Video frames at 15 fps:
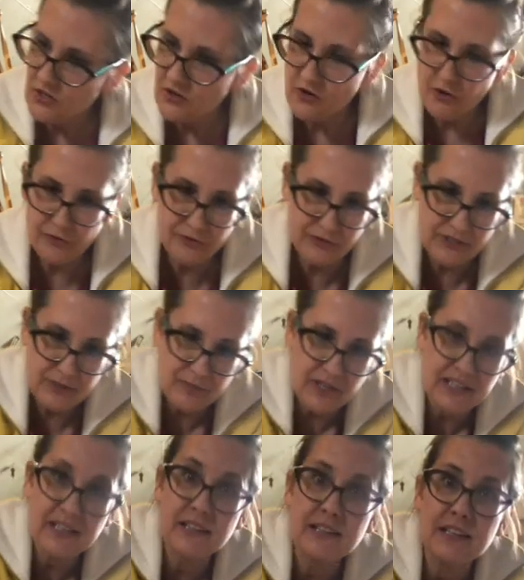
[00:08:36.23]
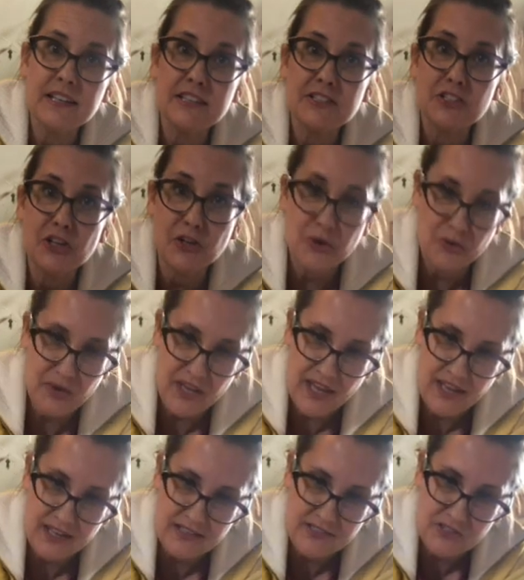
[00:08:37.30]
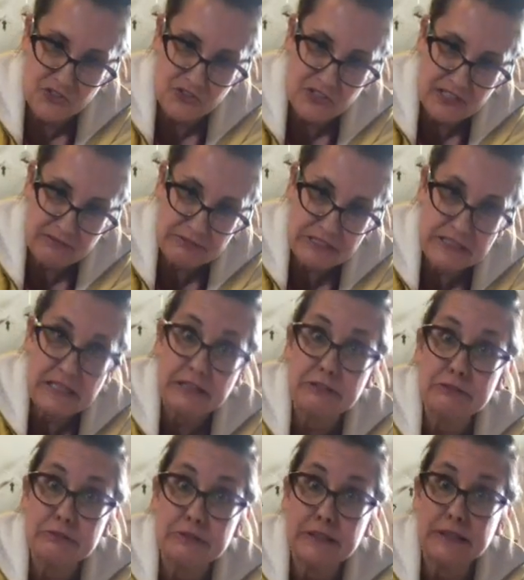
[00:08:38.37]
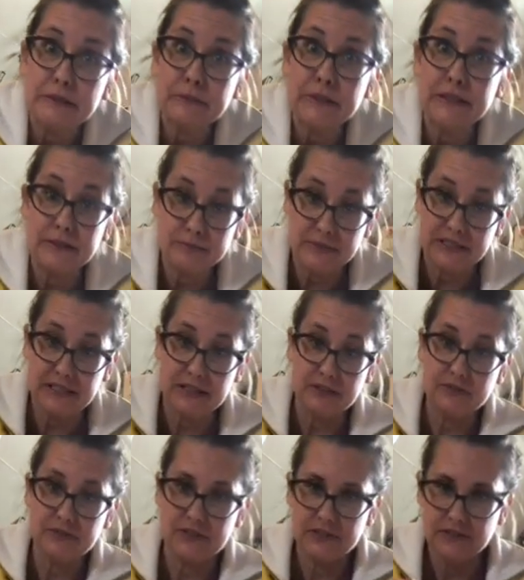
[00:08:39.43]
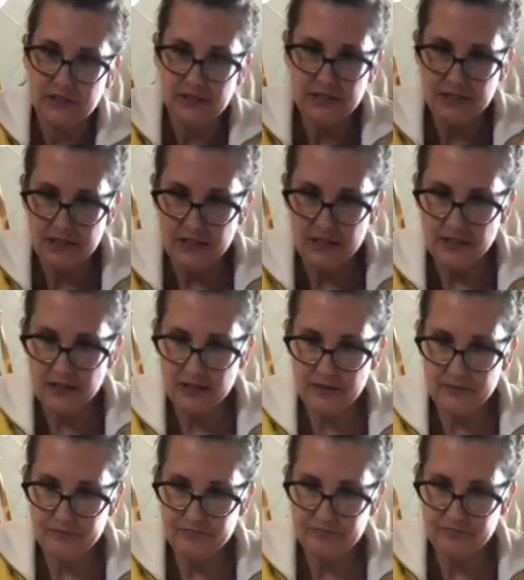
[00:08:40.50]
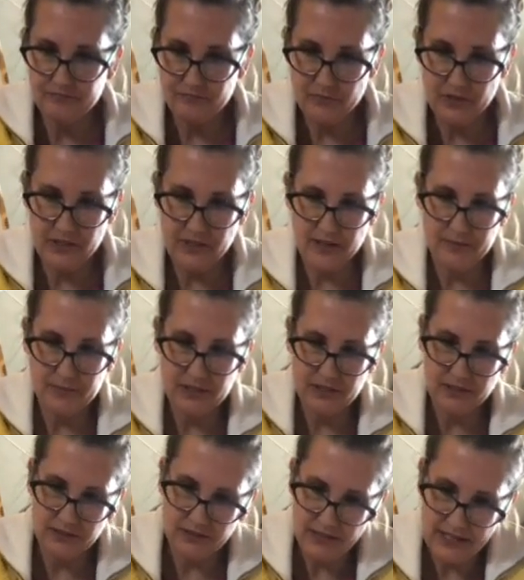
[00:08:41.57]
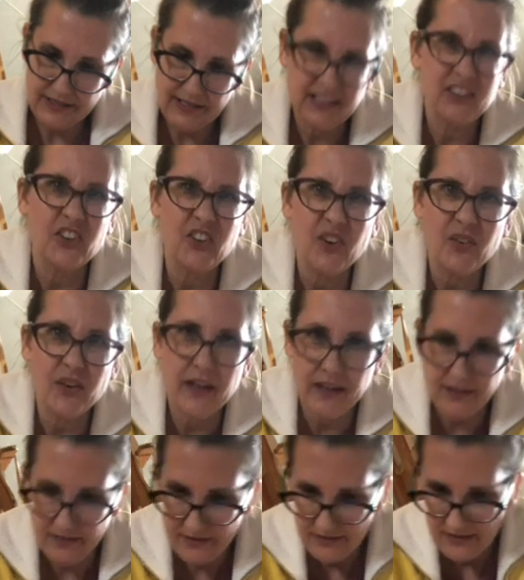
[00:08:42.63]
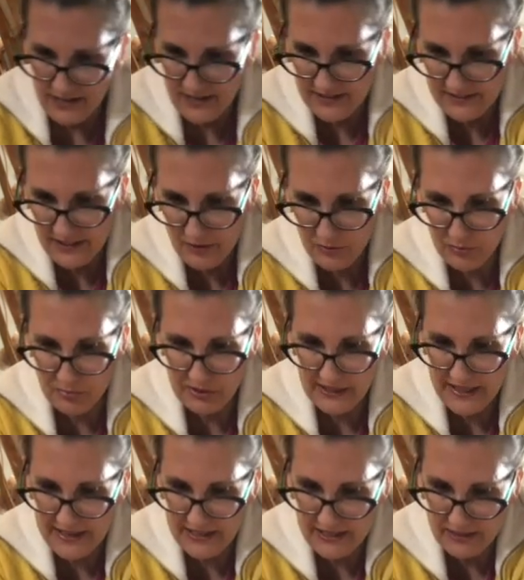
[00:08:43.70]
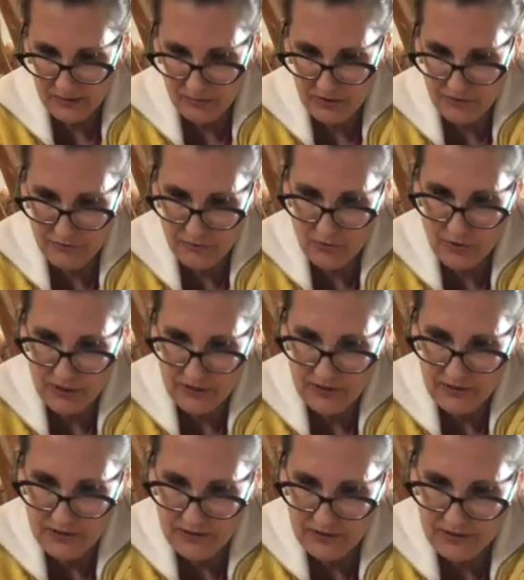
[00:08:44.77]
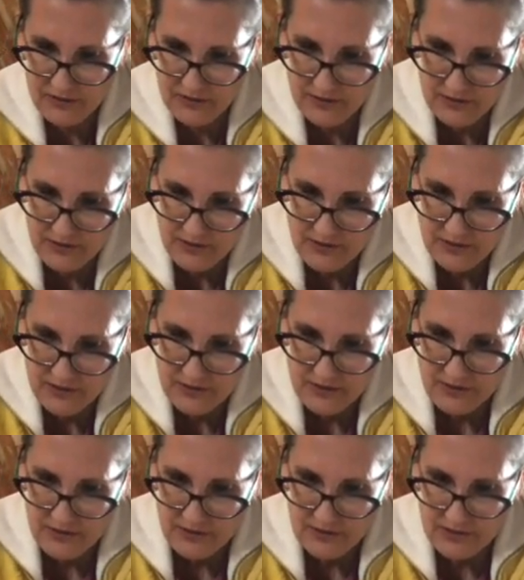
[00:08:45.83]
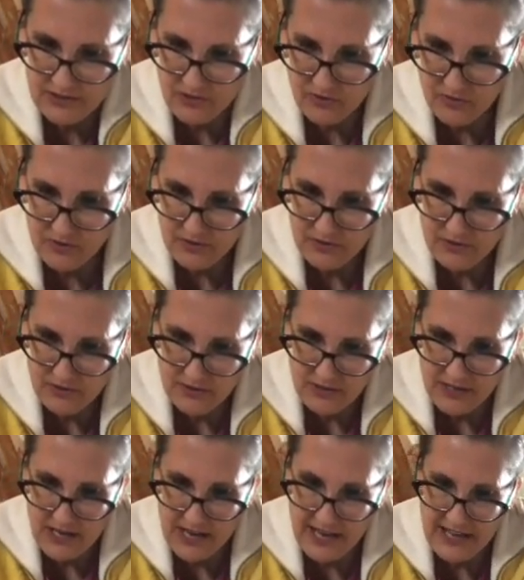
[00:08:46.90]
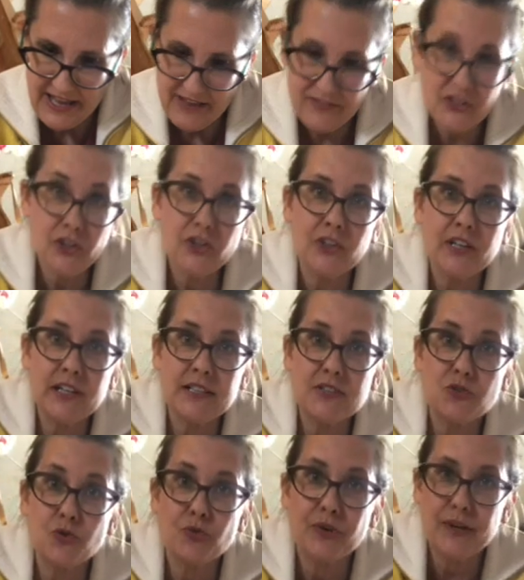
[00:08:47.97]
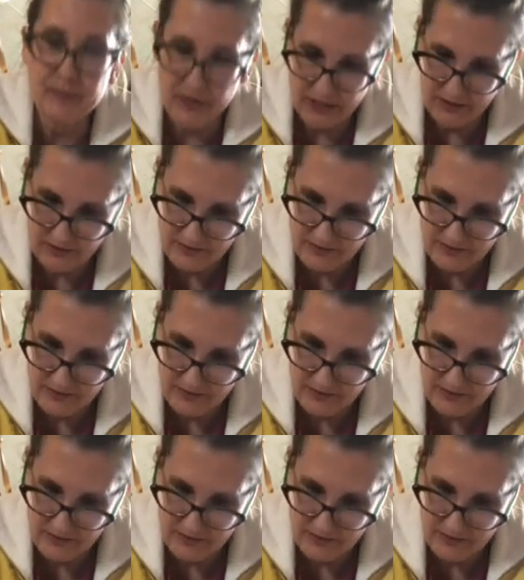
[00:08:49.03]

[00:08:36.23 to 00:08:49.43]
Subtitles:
Hopefully my kids are okay because they're downstairs right now by themselves. But I think they're okay. They were playing before, so I haven't heard any screaming.